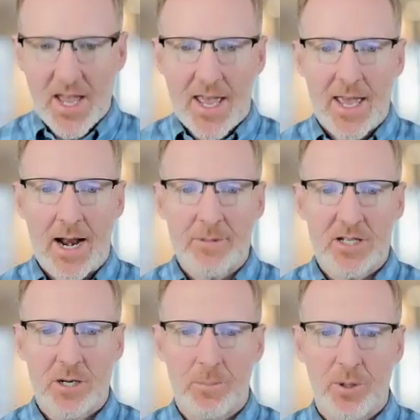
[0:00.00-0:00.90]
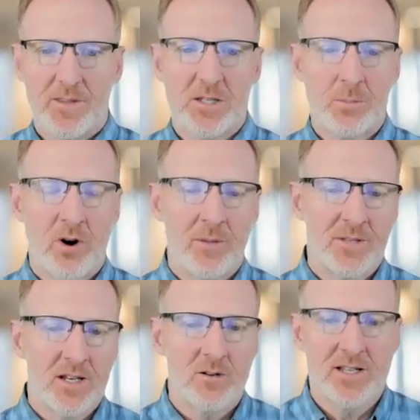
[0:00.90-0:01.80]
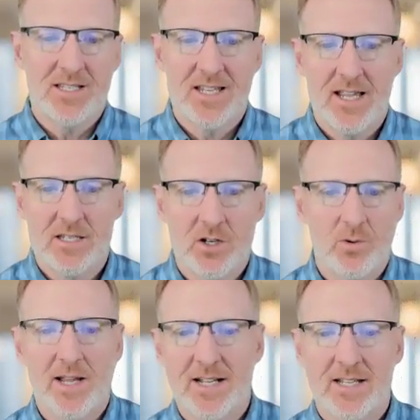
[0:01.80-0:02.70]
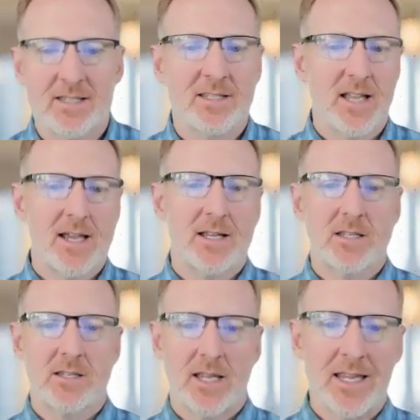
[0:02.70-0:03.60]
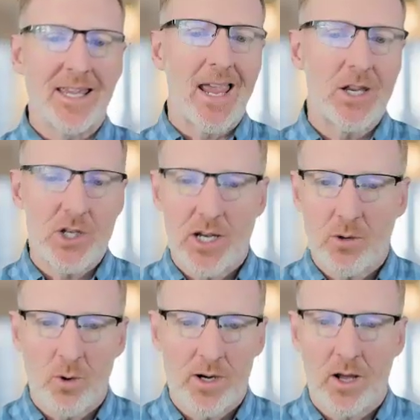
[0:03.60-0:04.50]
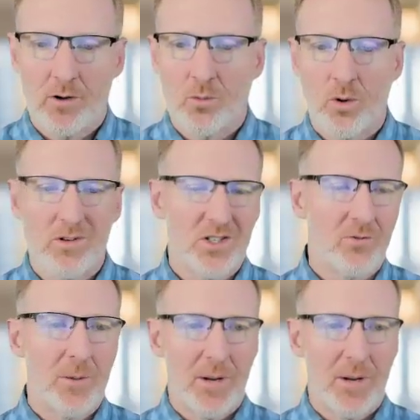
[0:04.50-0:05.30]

And I'm just going to put this prompt in here that says, create a concise, engaging 100-word script.